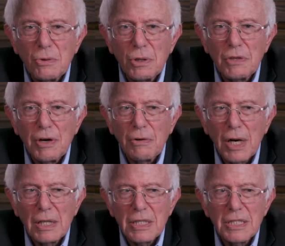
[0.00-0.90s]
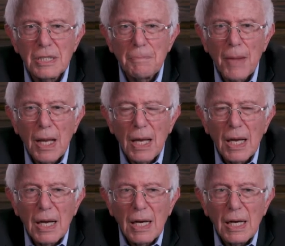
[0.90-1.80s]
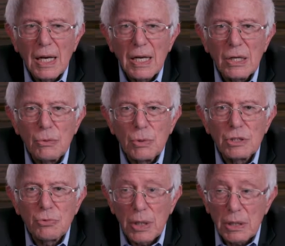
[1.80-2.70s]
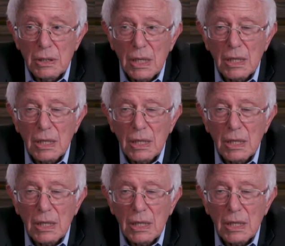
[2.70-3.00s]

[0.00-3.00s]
all of our rallies, and it was written